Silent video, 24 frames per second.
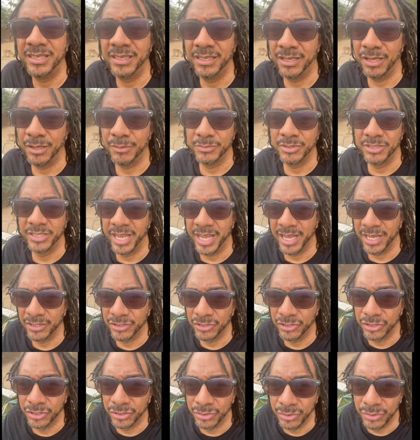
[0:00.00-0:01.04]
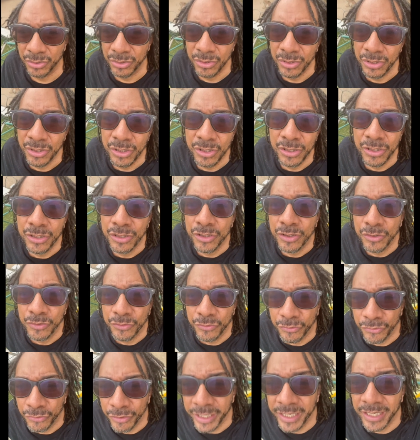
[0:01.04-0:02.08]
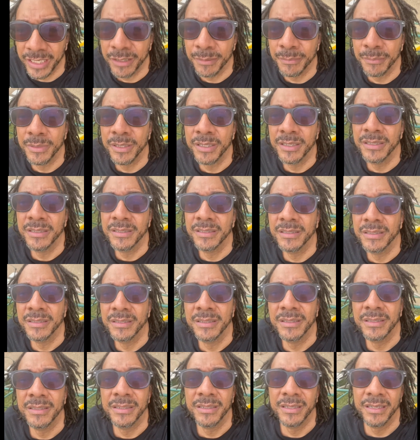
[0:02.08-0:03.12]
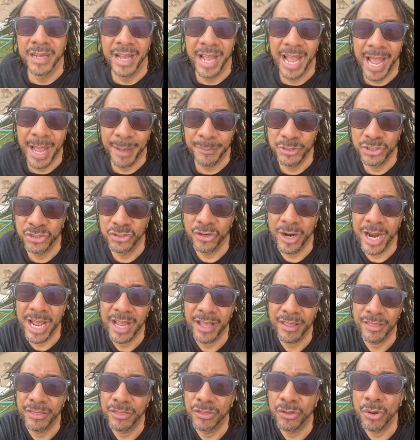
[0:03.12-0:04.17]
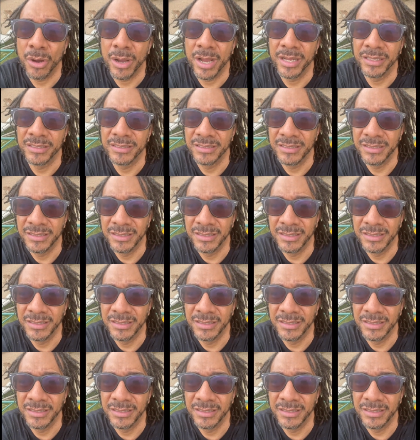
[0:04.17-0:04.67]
comes down to freedom, abstract thought,